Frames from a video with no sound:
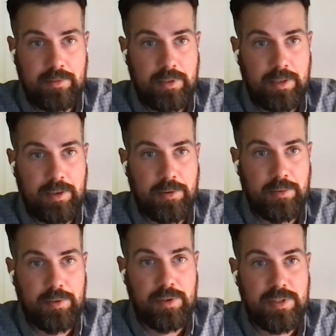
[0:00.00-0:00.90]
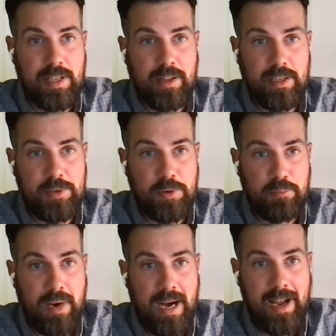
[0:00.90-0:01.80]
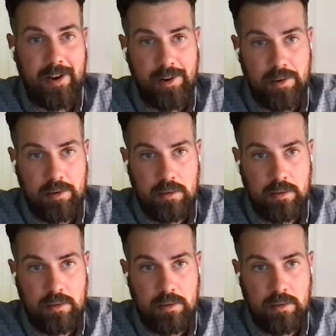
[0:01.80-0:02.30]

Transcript: you're selling to a buyer,